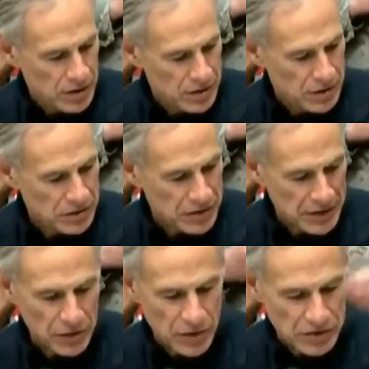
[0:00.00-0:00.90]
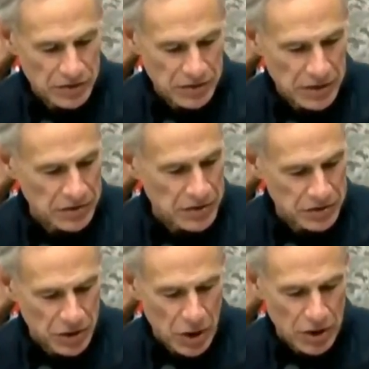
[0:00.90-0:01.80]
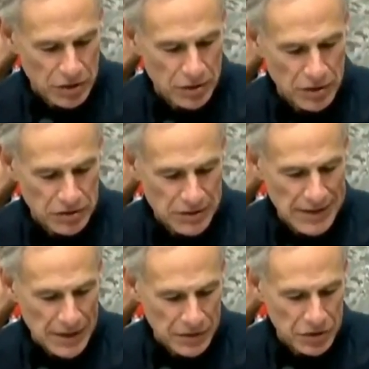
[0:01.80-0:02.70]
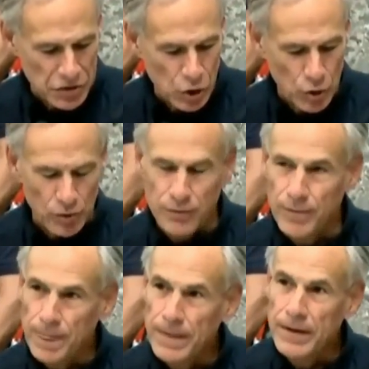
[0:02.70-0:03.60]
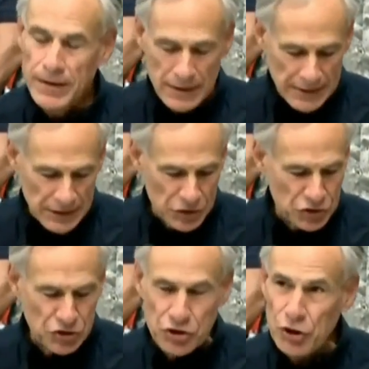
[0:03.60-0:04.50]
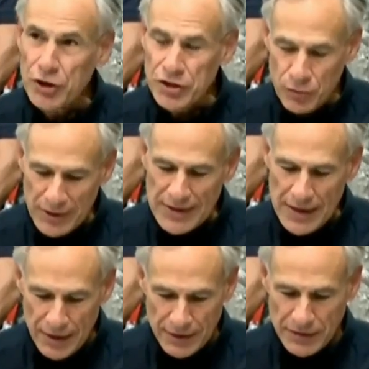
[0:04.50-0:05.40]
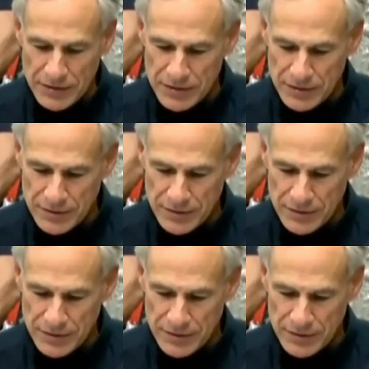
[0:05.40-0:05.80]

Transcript: that's the increase is is, is gone is now the total is 33 counties